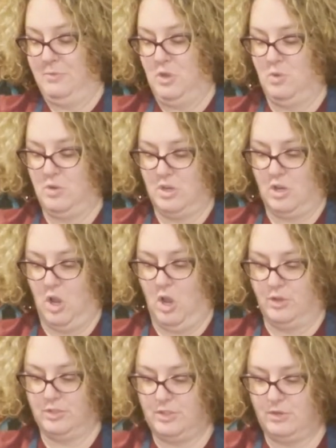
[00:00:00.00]
You can
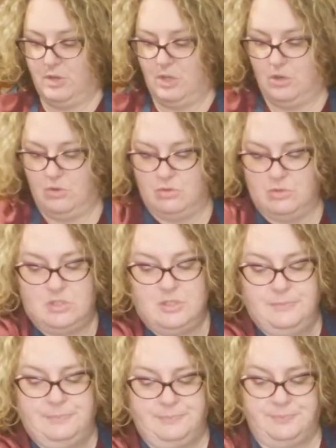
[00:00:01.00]
also use
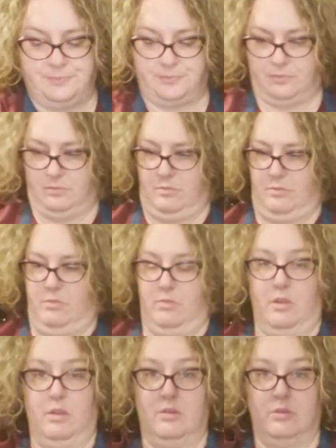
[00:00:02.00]

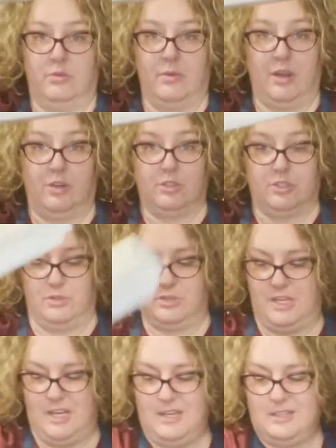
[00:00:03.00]
regular
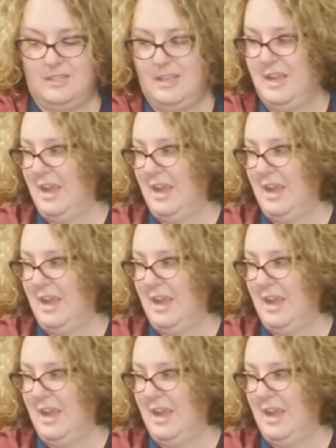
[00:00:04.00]
saltines.